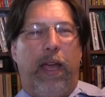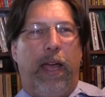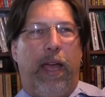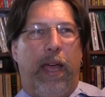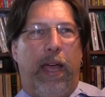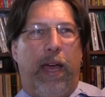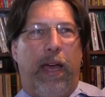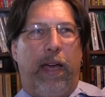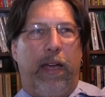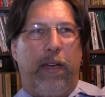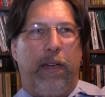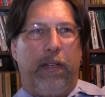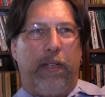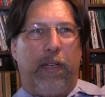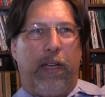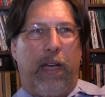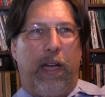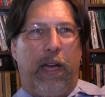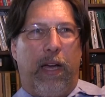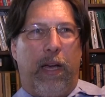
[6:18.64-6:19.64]
and
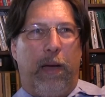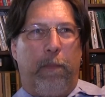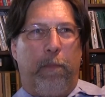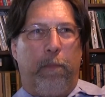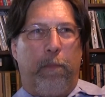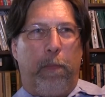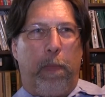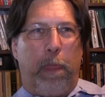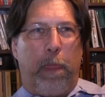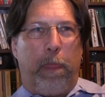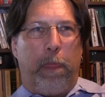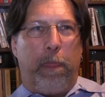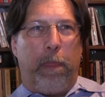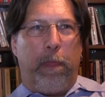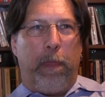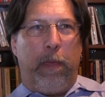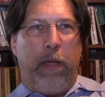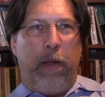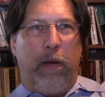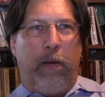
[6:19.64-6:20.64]
and
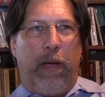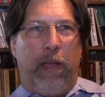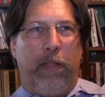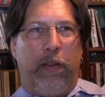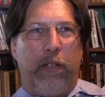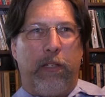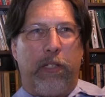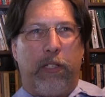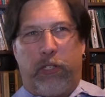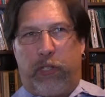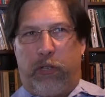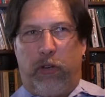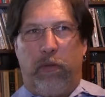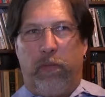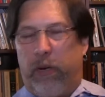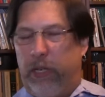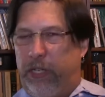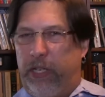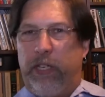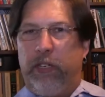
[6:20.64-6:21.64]
there's just
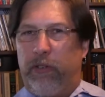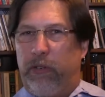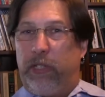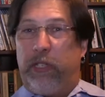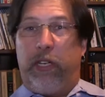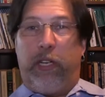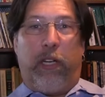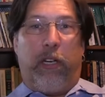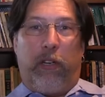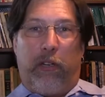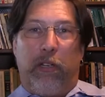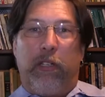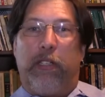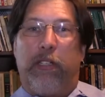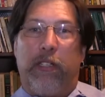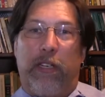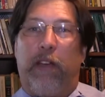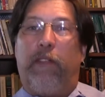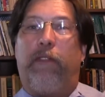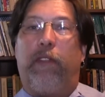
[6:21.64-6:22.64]
so much interesting and good
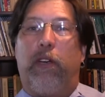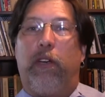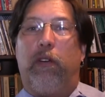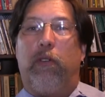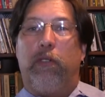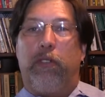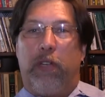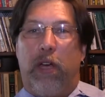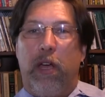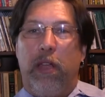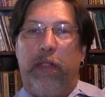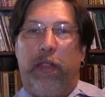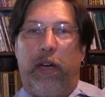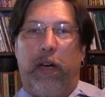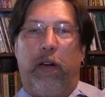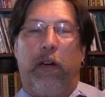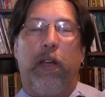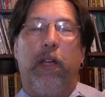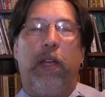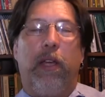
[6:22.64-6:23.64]
stuff that goes on
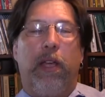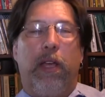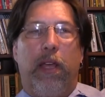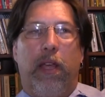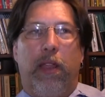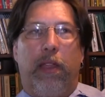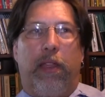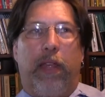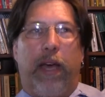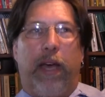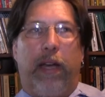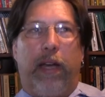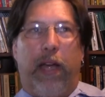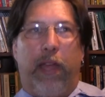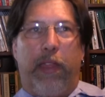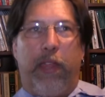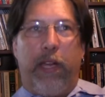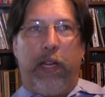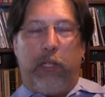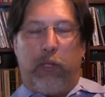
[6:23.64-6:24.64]
there that
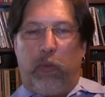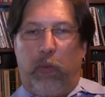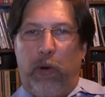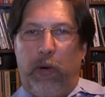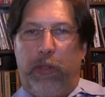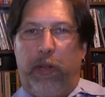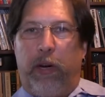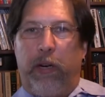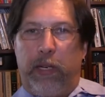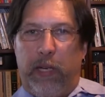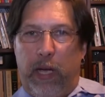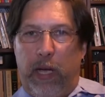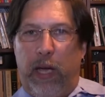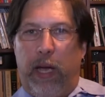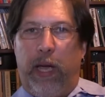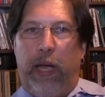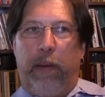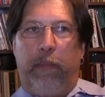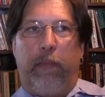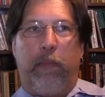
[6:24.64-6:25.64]
I think it's worth our
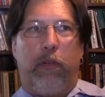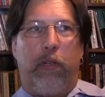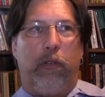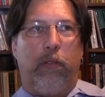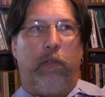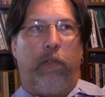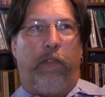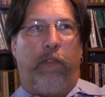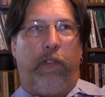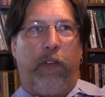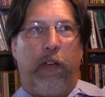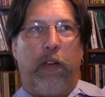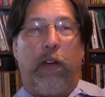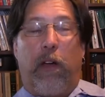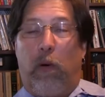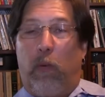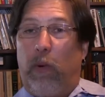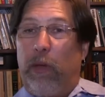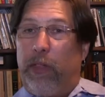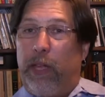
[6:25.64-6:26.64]
time to figure
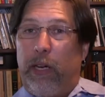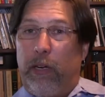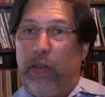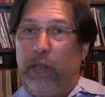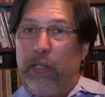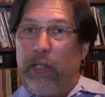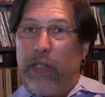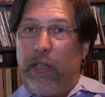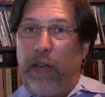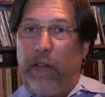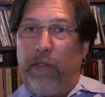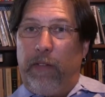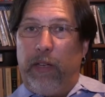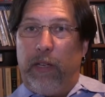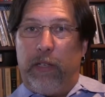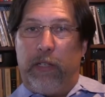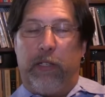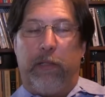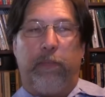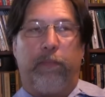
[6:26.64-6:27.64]
out what that good stuff
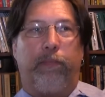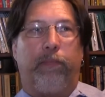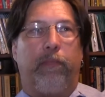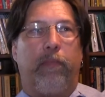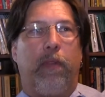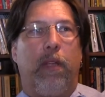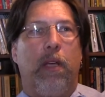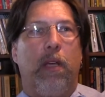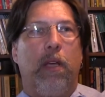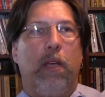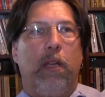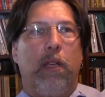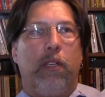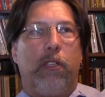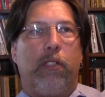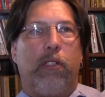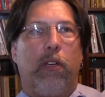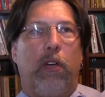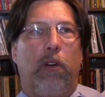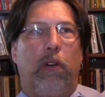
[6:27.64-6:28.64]
is.
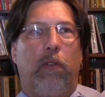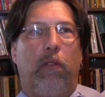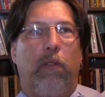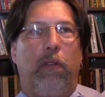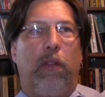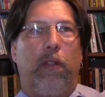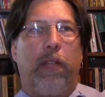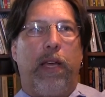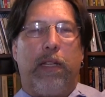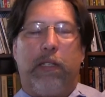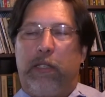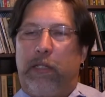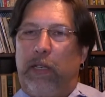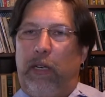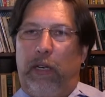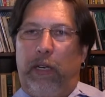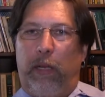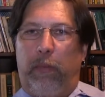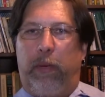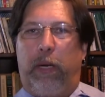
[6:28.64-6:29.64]
So that's
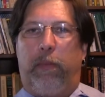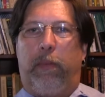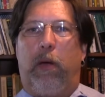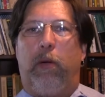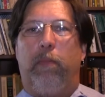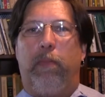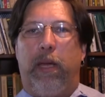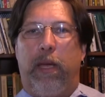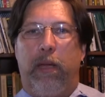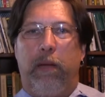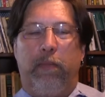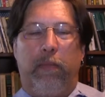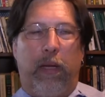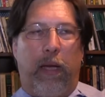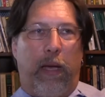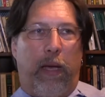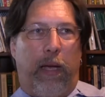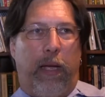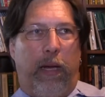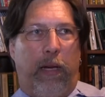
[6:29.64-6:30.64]
a little bit about me
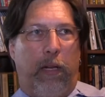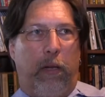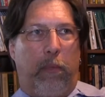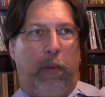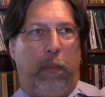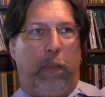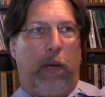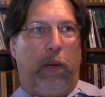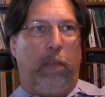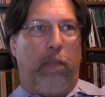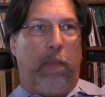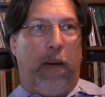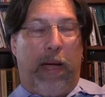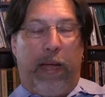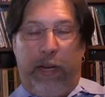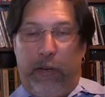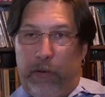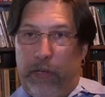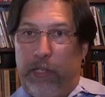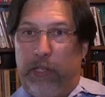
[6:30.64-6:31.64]
and a little bit about
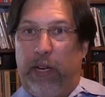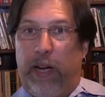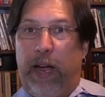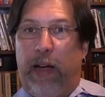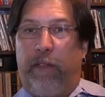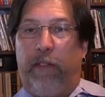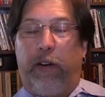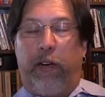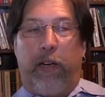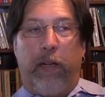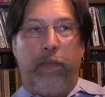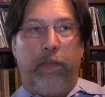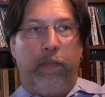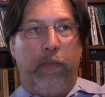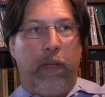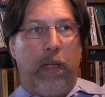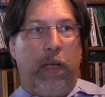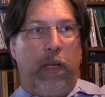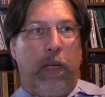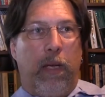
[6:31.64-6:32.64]
my interest in Africa.
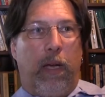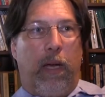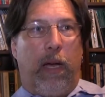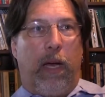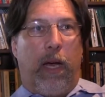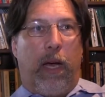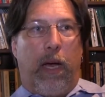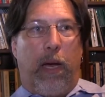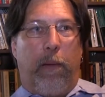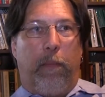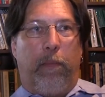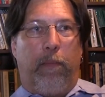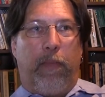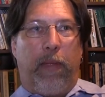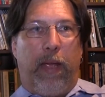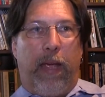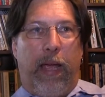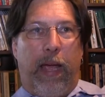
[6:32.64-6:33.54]
I've